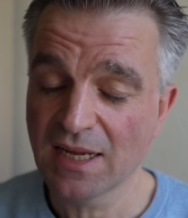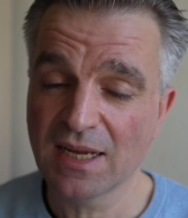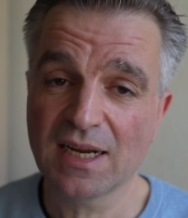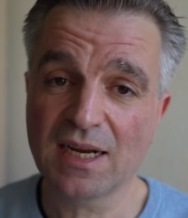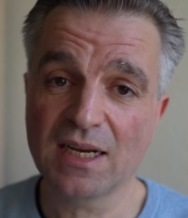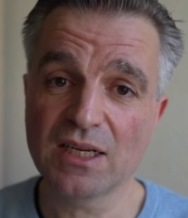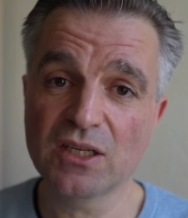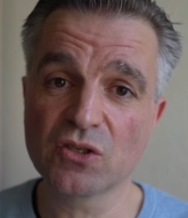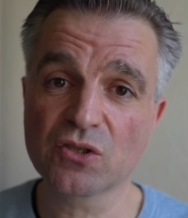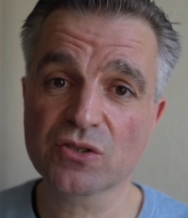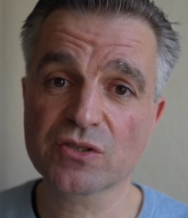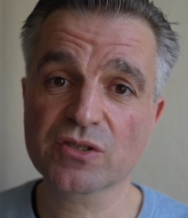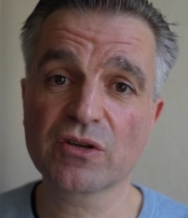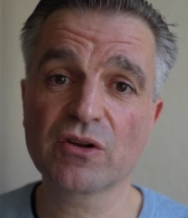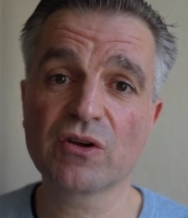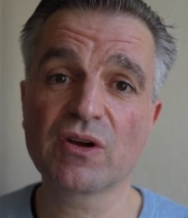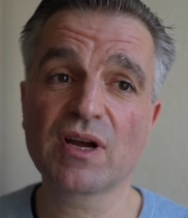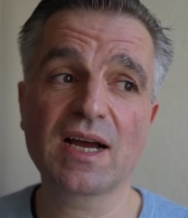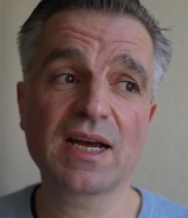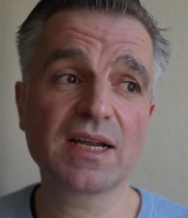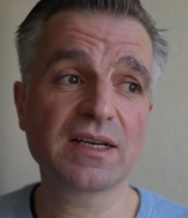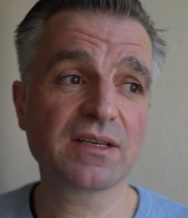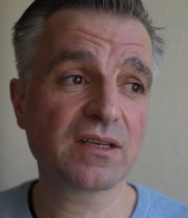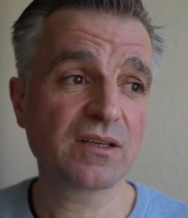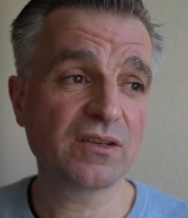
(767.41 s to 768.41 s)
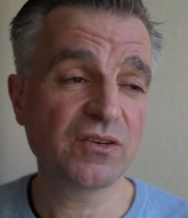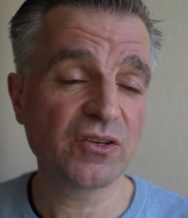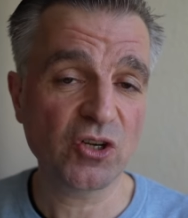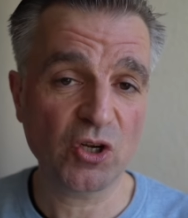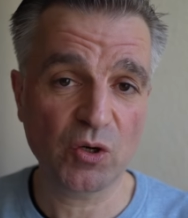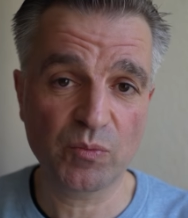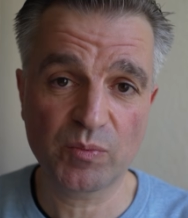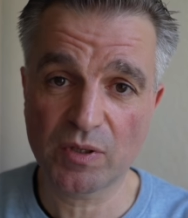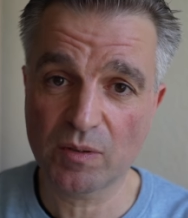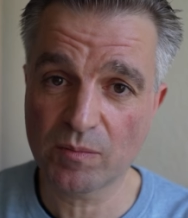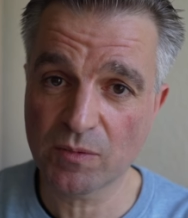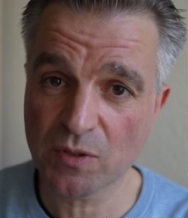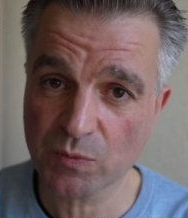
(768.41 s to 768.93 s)
I also had no
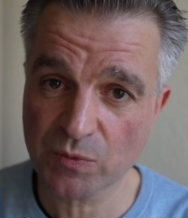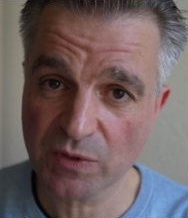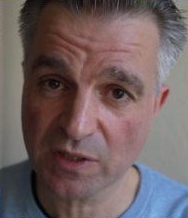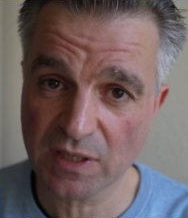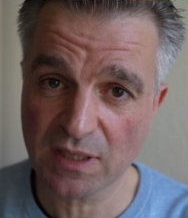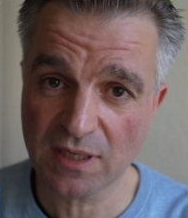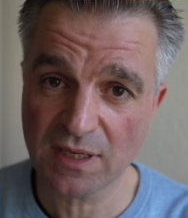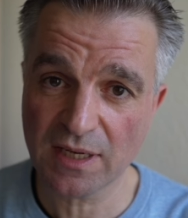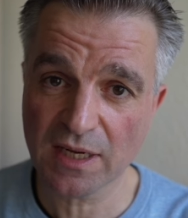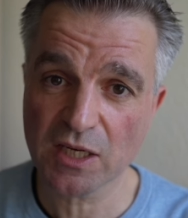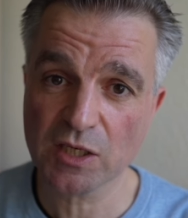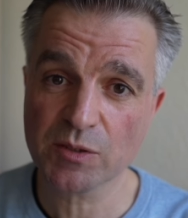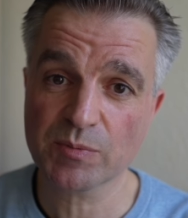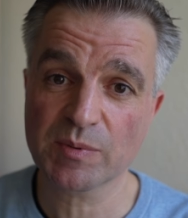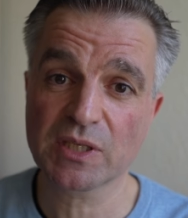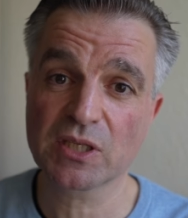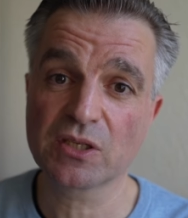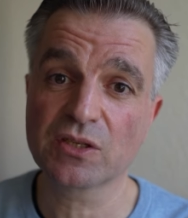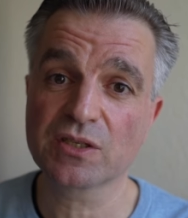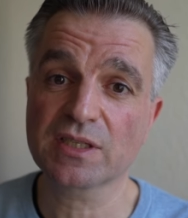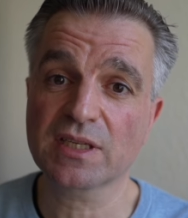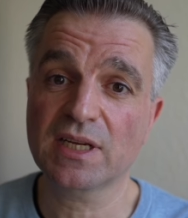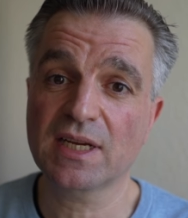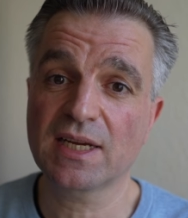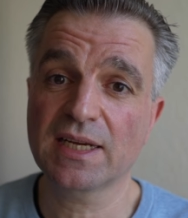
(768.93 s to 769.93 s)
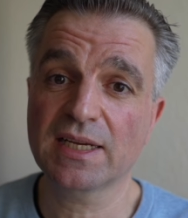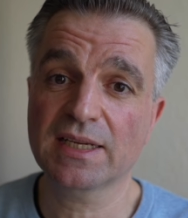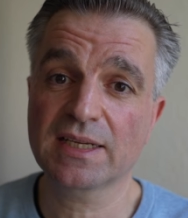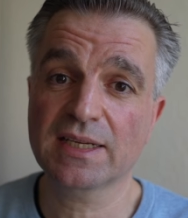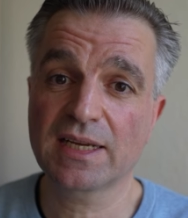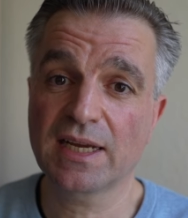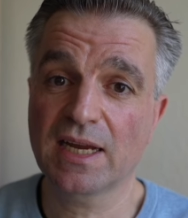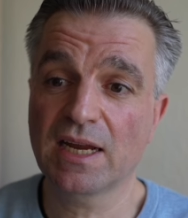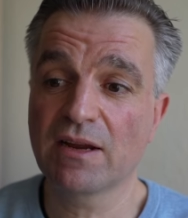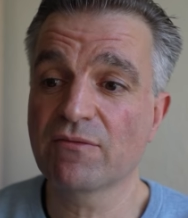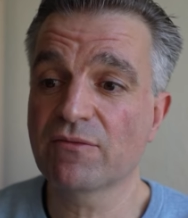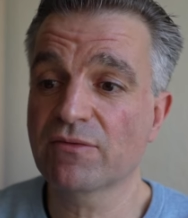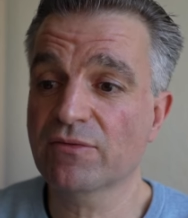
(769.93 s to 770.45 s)
problems with the language because I
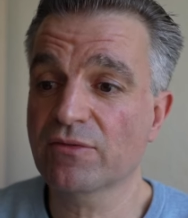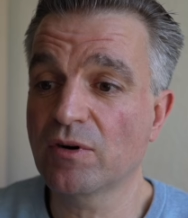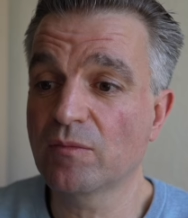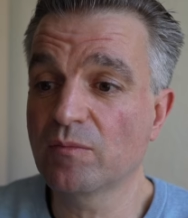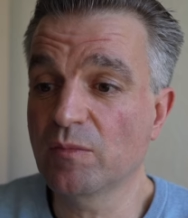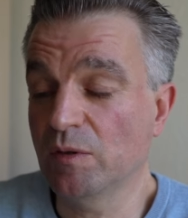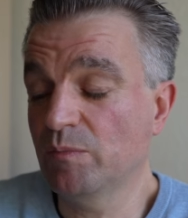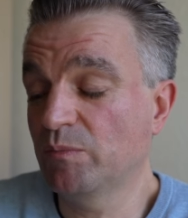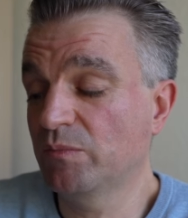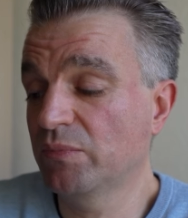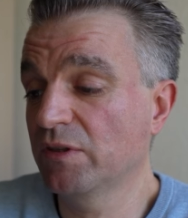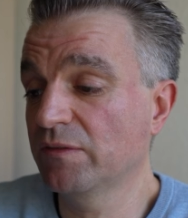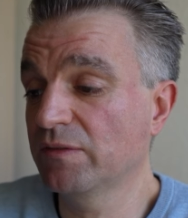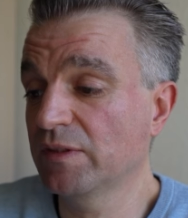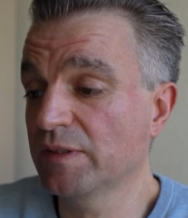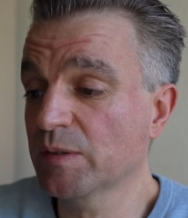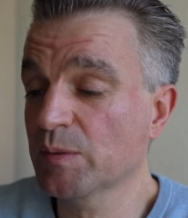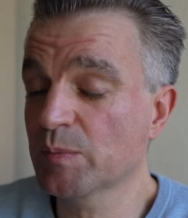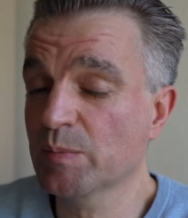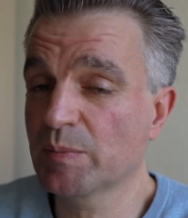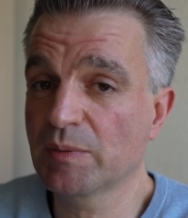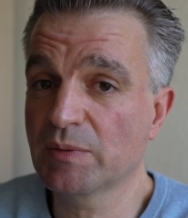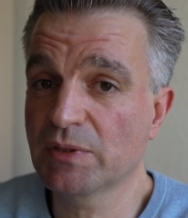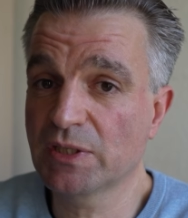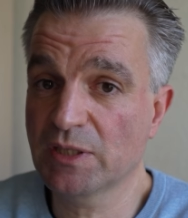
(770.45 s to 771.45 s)
came from a privileged